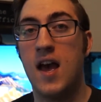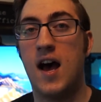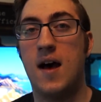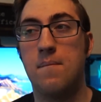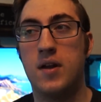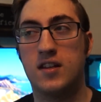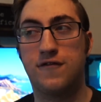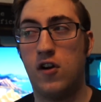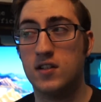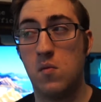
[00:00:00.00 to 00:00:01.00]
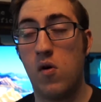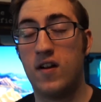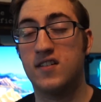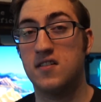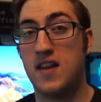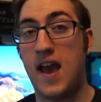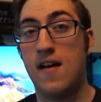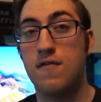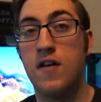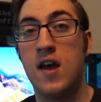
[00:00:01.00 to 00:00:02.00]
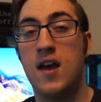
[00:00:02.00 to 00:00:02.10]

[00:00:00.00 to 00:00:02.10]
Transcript: But as far as I'm aware, it doesn't have